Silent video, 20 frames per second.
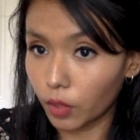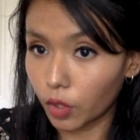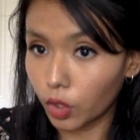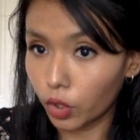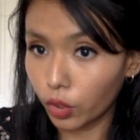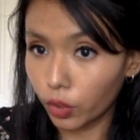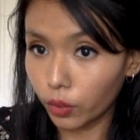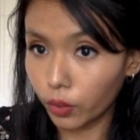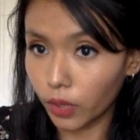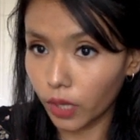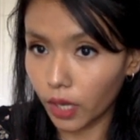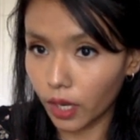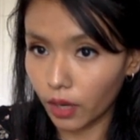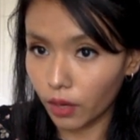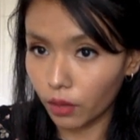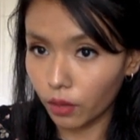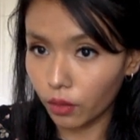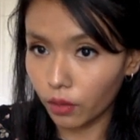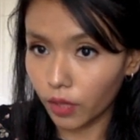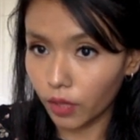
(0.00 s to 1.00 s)
2
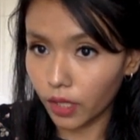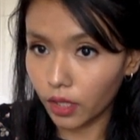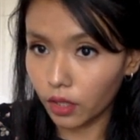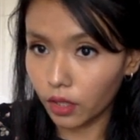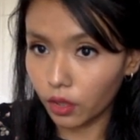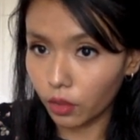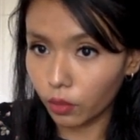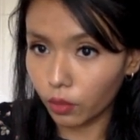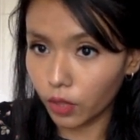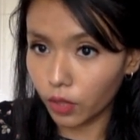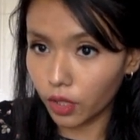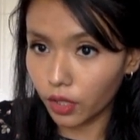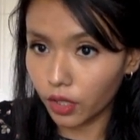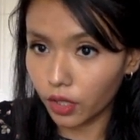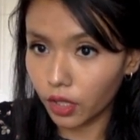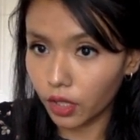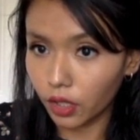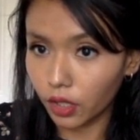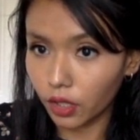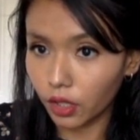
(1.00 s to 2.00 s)
now, right? So we are
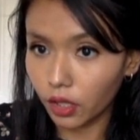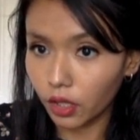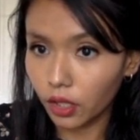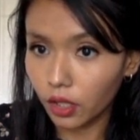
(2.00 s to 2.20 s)
here.